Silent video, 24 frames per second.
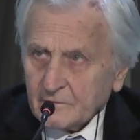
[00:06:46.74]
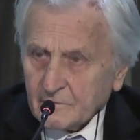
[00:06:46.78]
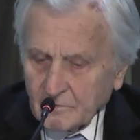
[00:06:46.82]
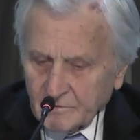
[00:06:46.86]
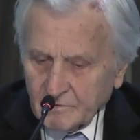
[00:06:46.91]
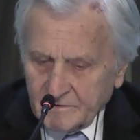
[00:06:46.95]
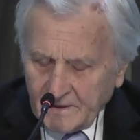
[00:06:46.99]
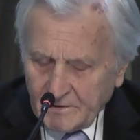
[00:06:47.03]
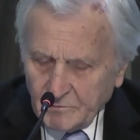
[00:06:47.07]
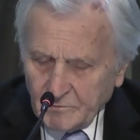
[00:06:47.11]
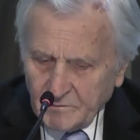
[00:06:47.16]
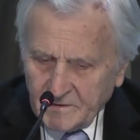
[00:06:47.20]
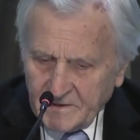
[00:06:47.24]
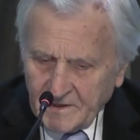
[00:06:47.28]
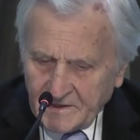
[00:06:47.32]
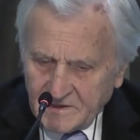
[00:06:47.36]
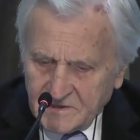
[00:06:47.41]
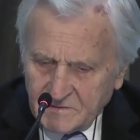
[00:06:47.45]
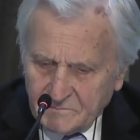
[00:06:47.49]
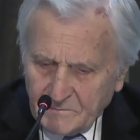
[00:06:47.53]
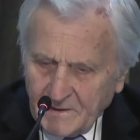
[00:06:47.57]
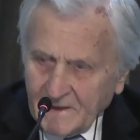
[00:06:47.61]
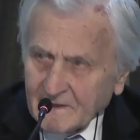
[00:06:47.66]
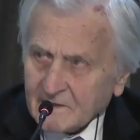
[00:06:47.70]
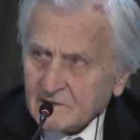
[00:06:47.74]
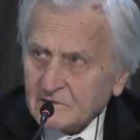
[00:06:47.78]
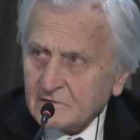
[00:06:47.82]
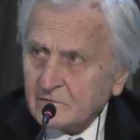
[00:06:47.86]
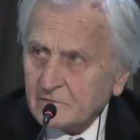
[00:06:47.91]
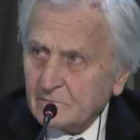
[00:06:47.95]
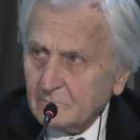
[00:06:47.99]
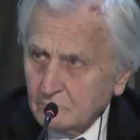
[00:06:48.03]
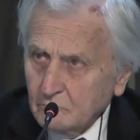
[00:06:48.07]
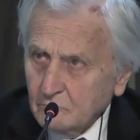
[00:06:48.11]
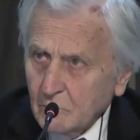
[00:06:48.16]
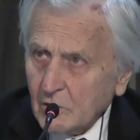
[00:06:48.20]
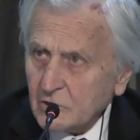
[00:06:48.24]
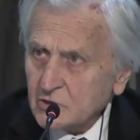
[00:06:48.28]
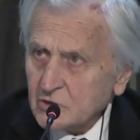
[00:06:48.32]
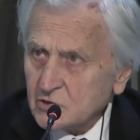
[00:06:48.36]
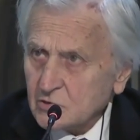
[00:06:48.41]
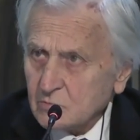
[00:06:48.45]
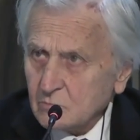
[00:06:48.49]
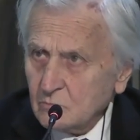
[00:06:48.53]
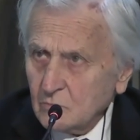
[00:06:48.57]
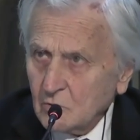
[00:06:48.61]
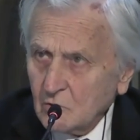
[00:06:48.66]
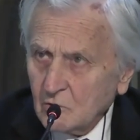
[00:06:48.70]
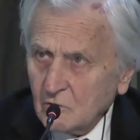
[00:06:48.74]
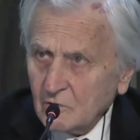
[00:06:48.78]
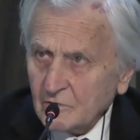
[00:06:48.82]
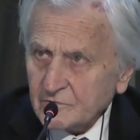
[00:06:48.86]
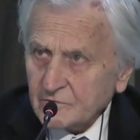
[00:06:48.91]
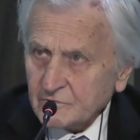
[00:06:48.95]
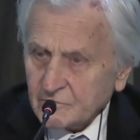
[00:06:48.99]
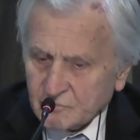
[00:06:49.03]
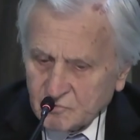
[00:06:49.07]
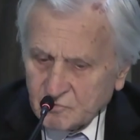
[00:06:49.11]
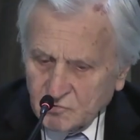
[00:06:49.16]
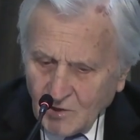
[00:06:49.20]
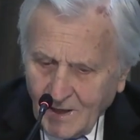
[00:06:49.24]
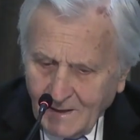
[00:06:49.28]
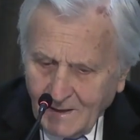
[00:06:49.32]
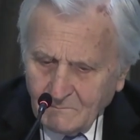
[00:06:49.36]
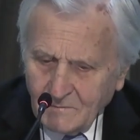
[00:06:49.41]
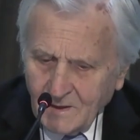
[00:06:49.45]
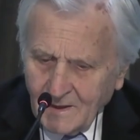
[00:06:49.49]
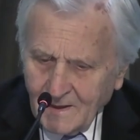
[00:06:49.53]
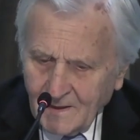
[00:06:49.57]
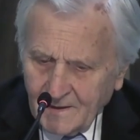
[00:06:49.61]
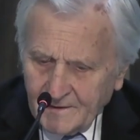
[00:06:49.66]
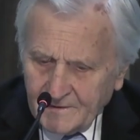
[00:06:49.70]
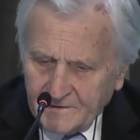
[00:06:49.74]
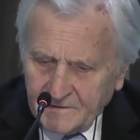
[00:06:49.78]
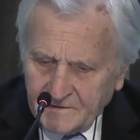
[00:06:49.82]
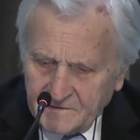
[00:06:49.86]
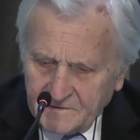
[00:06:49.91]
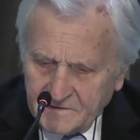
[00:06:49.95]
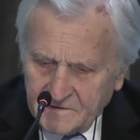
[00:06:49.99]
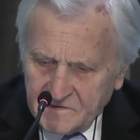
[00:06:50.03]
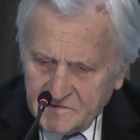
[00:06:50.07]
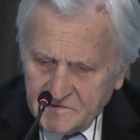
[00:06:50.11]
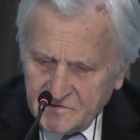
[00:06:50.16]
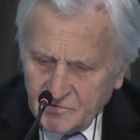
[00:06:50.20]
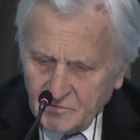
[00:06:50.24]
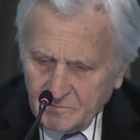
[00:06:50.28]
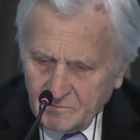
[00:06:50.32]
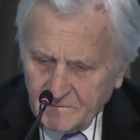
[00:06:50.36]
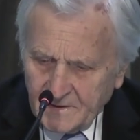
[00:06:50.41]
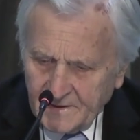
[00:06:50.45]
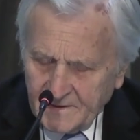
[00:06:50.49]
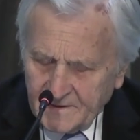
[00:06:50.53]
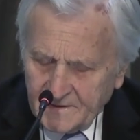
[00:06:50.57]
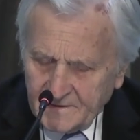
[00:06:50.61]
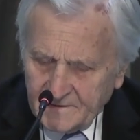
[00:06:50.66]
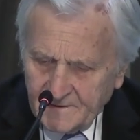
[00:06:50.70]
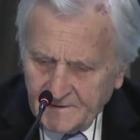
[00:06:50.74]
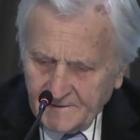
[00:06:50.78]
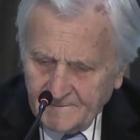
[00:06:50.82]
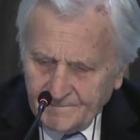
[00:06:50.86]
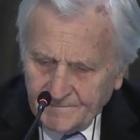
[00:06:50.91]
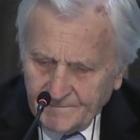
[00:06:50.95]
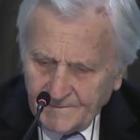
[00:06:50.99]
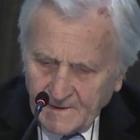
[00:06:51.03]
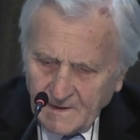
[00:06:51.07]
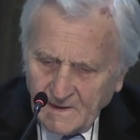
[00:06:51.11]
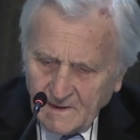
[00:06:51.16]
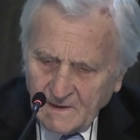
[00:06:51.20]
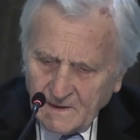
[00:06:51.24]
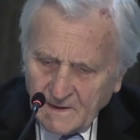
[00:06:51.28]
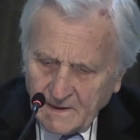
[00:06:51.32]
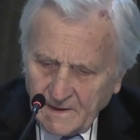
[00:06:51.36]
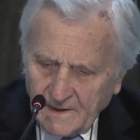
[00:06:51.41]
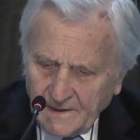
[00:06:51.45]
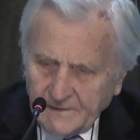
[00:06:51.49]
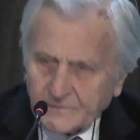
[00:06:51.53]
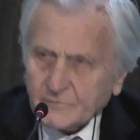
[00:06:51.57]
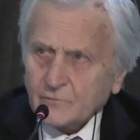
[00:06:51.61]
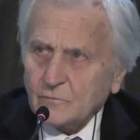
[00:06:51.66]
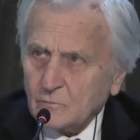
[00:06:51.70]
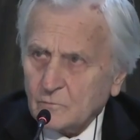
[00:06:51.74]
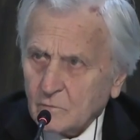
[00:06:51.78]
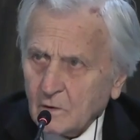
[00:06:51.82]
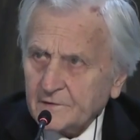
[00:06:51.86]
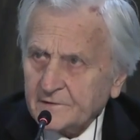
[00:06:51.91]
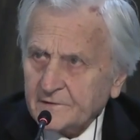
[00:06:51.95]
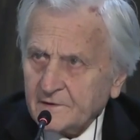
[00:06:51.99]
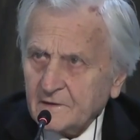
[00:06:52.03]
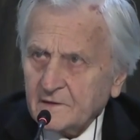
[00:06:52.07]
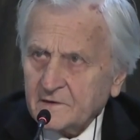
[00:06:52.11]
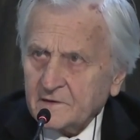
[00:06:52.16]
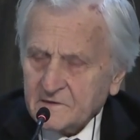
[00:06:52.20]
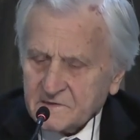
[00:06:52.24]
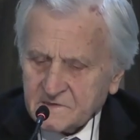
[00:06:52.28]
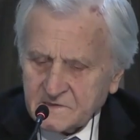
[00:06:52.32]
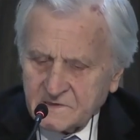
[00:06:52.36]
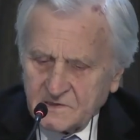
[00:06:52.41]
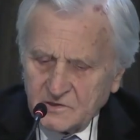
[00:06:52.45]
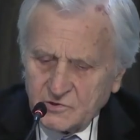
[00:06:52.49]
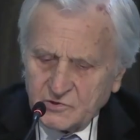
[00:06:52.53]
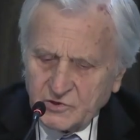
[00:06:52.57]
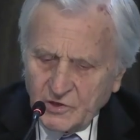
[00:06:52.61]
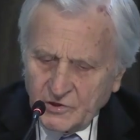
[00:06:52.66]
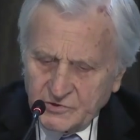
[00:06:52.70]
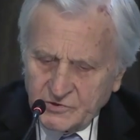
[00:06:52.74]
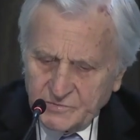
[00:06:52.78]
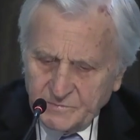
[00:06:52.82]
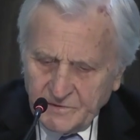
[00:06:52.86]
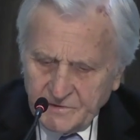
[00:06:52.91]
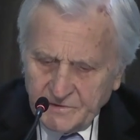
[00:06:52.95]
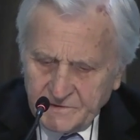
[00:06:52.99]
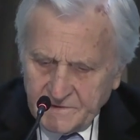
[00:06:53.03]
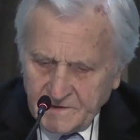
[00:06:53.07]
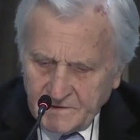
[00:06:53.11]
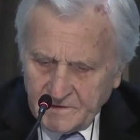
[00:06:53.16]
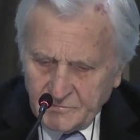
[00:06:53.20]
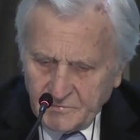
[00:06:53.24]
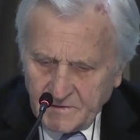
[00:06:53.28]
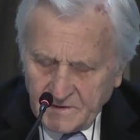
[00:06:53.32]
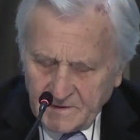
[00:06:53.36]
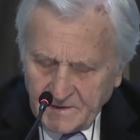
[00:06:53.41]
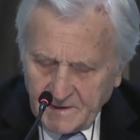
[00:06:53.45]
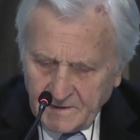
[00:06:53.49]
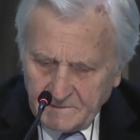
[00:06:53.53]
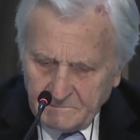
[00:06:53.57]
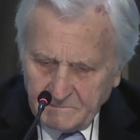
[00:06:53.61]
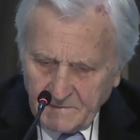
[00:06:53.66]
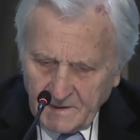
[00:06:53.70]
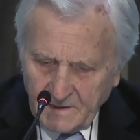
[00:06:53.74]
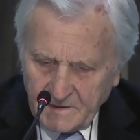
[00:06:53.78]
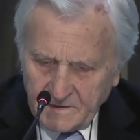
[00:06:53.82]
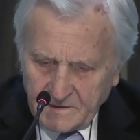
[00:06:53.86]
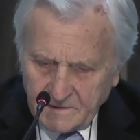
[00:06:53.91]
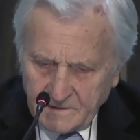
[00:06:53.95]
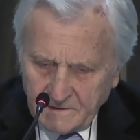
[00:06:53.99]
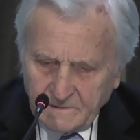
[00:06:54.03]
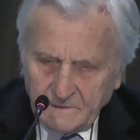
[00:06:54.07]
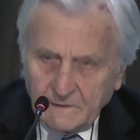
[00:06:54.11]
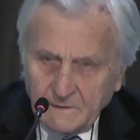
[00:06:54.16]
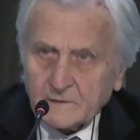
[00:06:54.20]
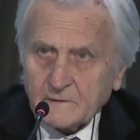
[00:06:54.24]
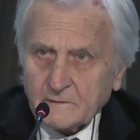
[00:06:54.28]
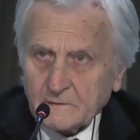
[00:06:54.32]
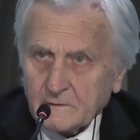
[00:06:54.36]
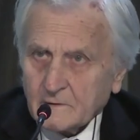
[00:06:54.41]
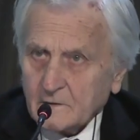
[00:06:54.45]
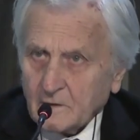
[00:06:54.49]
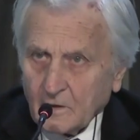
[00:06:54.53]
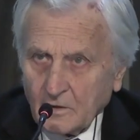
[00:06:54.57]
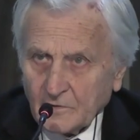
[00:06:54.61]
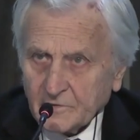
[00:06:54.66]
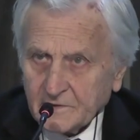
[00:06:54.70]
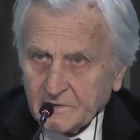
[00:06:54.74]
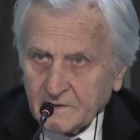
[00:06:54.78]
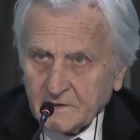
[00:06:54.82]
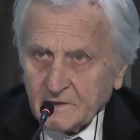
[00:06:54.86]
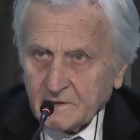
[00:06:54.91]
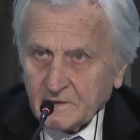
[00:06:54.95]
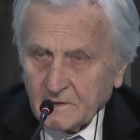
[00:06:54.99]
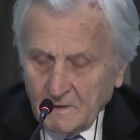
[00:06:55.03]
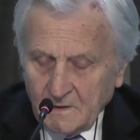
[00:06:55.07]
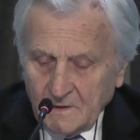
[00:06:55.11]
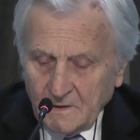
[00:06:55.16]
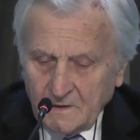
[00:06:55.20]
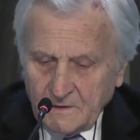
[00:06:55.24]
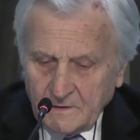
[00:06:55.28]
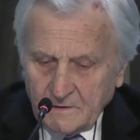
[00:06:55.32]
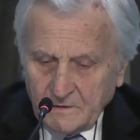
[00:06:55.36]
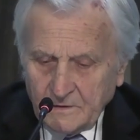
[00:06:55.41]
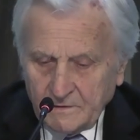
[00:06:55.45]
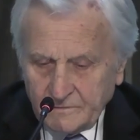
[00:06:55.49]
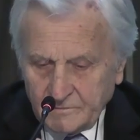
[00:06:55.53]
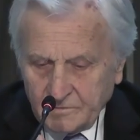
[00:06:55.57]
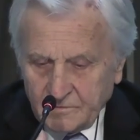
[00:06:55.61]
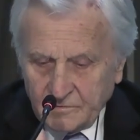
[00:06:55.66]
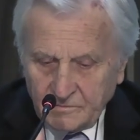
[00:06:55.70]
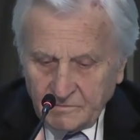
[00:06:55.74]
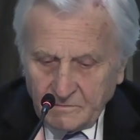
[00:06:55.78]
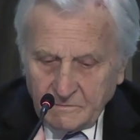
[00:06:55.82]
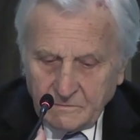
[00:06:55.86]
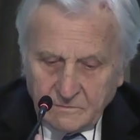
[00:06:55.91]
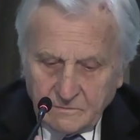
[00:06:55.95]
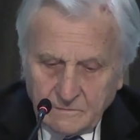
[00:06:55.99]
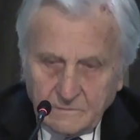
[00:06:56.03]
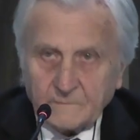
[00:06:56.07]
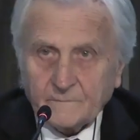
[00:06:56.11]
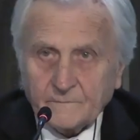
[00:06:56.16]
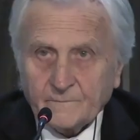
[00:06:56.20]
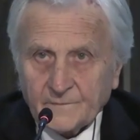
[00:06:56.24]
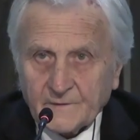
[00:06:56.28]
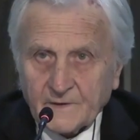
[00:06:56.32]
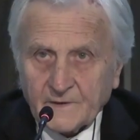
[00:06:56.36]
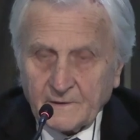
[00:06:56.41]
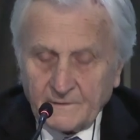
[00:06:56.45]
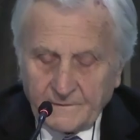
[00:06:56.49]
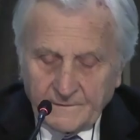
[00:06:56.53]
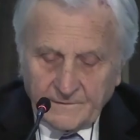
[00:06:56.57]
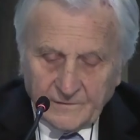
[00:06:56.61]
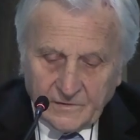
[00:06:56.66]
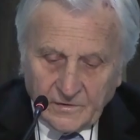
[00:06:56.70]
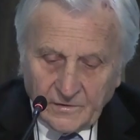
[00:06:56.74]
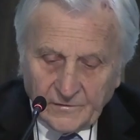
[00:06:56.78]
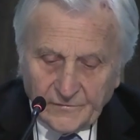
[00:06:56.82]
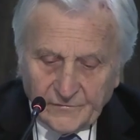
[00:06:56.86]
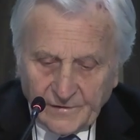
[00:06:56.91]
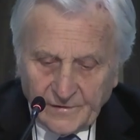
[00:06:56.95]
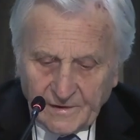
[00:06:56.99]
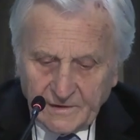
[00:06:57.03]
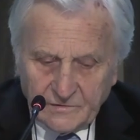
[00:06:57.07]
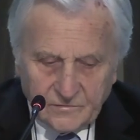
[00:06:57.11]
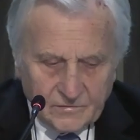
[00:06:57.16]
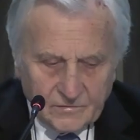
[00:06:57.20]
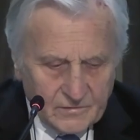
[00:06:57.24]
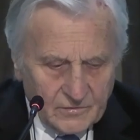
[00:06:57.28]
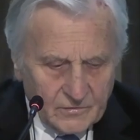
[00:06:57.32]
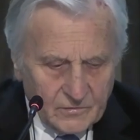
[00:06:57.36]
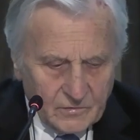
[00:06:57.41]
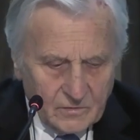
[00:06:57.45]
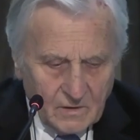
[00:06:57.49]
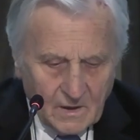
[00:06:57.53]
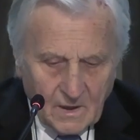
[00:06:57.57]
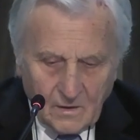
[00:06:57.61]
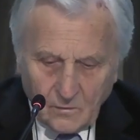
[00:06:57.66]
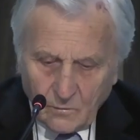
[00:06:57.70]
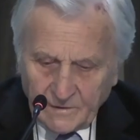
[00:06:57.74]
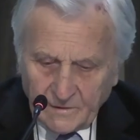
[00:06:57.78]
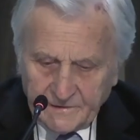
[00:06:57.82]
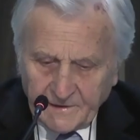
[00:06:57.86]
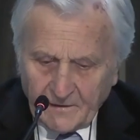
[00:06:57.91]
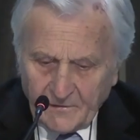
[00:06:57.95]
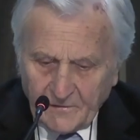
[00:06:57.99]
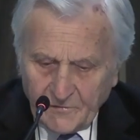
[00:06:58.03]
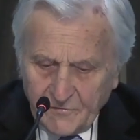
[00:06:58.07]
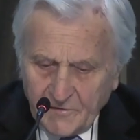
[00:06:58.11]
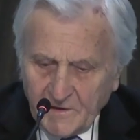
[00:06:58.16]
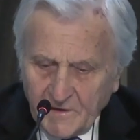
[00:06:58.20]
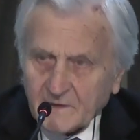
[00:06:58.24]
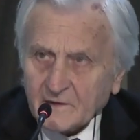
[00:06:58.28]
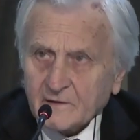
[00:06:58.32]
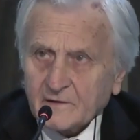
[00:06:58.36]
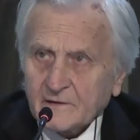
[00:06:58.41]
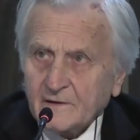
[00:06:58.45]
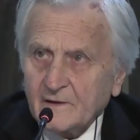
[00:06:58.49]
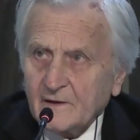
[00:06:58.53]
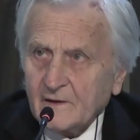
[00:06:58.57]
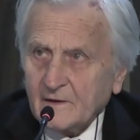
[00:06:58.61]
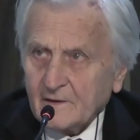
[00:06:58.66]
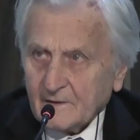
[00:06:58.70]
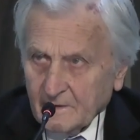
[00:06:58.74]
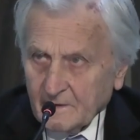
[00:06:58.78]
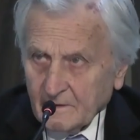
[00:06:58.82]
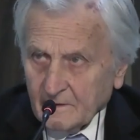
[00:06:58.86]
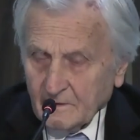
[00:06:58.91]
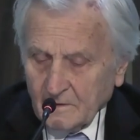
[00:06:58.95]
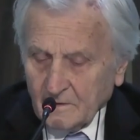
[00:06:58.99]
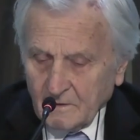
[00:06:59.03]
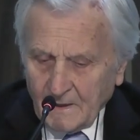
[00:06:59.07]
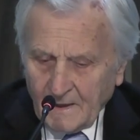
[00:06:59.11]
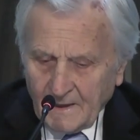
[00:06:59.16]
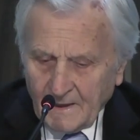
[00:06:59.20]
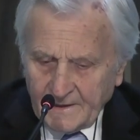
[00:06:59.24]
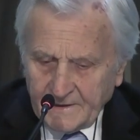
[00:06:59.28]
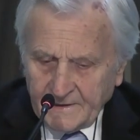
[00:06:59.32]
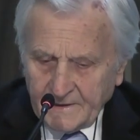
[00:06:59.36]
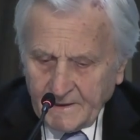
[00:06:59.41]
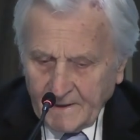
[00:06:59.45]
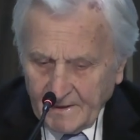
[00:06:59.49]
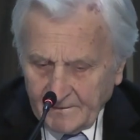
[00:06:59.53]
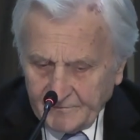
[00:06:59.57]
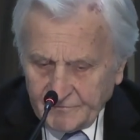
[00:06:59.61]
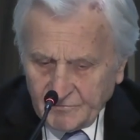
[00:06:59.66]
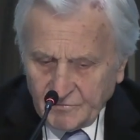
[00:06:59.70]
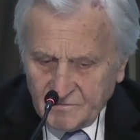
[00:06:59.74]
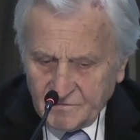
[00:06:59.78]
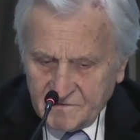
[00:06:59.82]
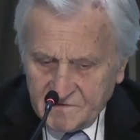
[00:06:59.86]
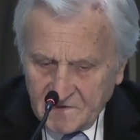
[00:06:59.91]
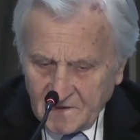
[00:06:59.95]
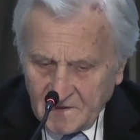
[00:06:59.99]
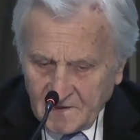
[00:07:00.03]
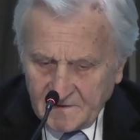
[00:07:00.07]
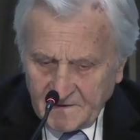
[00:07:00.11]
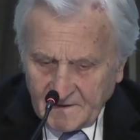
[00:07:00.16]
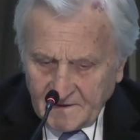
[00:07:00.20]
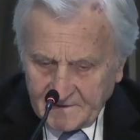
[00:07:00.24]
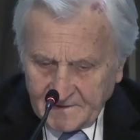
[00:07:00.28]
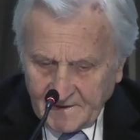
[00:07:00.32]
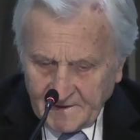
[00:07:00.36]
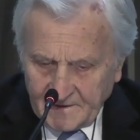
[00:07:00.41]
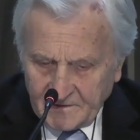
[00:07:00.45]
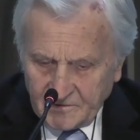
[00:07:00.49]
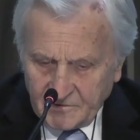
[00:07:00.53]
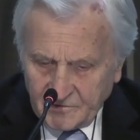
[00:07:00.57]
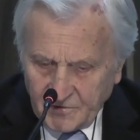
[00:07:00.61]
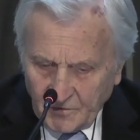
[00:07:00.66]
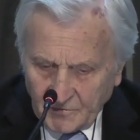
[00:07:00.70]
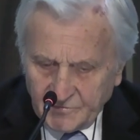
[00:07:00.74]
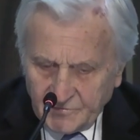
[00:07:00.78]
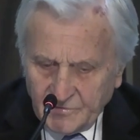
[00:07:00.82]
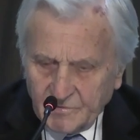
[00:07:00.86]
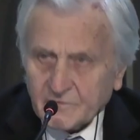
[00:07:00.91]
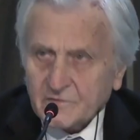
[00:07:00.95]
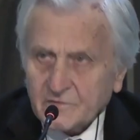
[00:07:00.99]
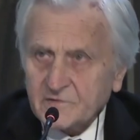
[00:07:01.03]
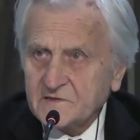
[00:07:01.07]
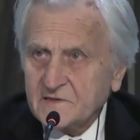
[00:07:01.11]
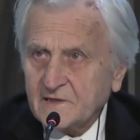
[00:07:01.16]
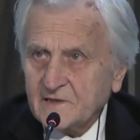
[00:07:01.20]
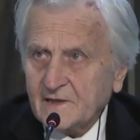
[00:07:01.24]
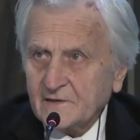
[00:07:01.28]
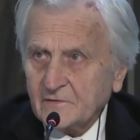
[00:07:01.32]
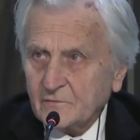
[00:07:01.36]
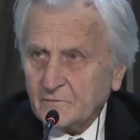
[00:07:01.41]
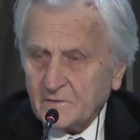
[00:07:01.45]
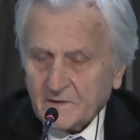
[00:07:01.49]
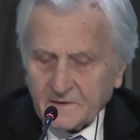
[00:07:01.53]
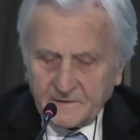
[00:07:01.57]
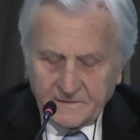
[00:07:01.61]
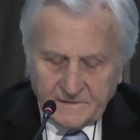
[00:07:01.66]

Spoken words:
Can we expect much more drama in this domain? And what is the judgment that we can make? Only to convey to you what I think, I have to say that I don't understand, with